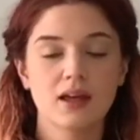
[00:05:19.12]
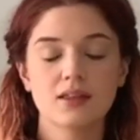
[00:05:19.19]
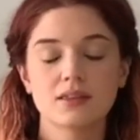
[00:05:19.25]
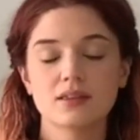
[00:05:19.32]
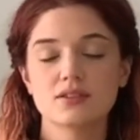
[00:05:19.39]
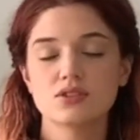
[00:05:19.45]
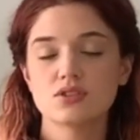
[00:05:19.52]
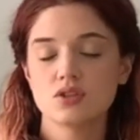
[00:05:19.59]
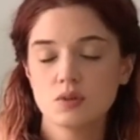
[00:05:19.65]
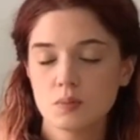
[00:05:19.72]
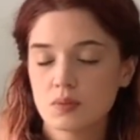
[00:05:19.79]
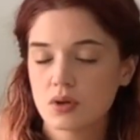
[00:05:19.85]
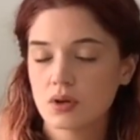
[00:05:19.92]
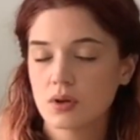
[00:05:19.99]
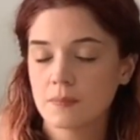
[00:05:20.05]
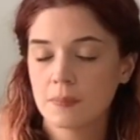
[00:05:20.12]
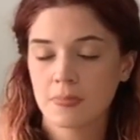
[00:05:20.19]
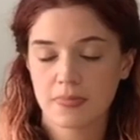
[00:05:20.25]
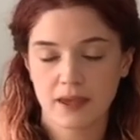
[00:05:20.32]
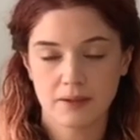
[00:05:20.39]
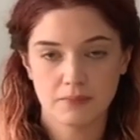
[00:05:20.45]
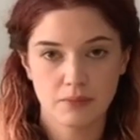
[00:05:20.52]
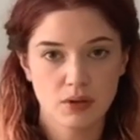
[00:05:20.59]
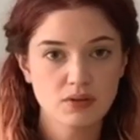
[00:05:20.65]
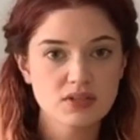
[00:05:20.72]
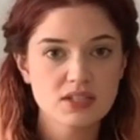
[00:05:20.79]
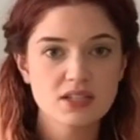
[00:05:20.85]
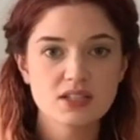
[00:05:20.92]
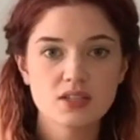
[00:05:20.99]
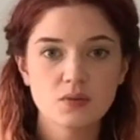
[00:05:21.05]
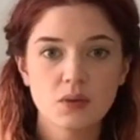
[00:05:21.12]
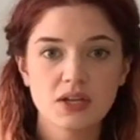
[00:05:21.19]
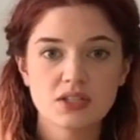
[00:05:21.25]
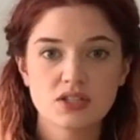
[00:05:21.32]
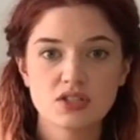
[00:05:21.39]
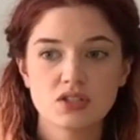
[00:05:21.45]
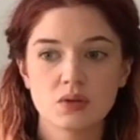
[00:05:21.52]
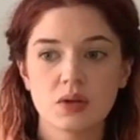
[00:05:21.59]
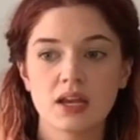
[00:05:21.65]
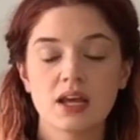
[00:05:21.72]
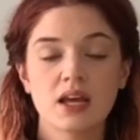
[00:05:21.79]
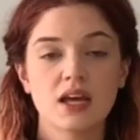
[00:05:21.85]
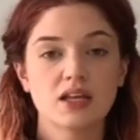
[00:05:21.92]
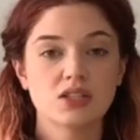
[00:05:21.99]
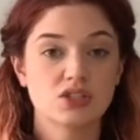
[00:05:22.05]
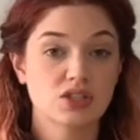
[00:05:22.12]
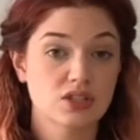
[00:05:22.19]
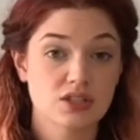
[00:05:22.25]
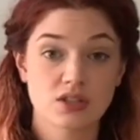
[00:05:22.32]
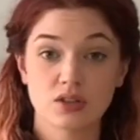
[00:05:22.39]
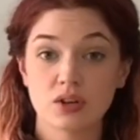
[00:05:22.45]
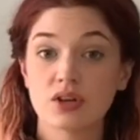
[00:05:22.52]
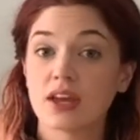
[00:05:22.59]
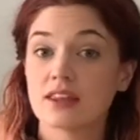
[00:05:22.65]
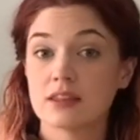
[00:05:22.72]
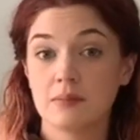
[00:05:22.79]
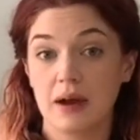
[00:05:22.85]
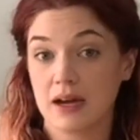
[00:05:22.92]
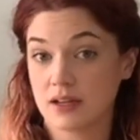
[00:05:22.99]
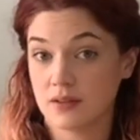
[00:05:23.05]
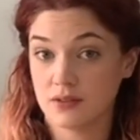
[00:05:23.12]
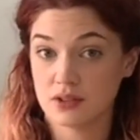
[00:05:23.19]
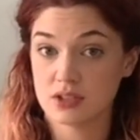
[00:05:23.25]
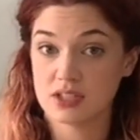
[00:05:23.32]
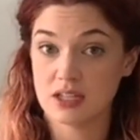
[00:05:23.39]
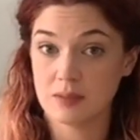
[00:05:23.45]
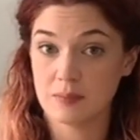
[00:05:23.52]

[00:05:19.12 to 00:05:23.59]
the super and most easy way to do it is just to look at the back of your seed